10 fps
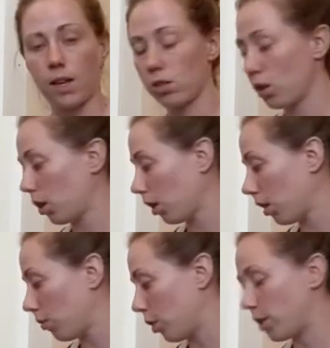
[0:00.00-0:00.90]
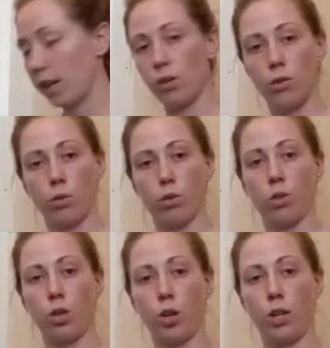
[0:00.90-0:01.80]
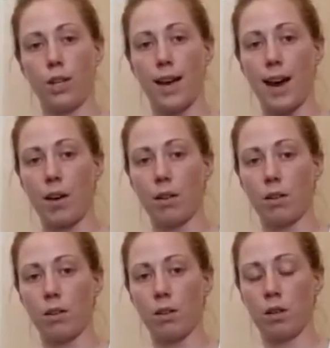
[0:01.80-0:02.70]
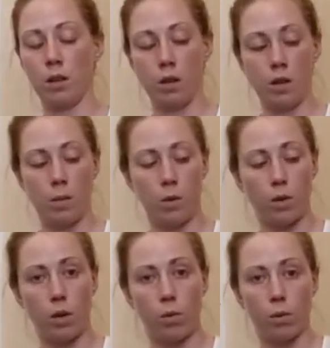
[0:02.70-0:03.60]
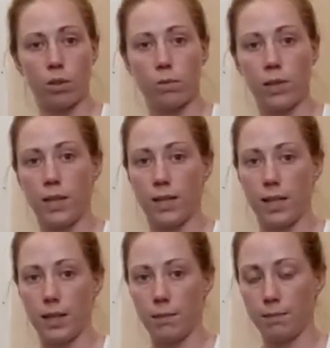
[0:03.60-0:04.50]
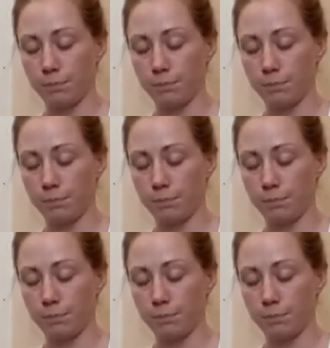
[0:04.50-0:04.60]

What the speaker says: externally rotated or turned out. We don't want to be in here.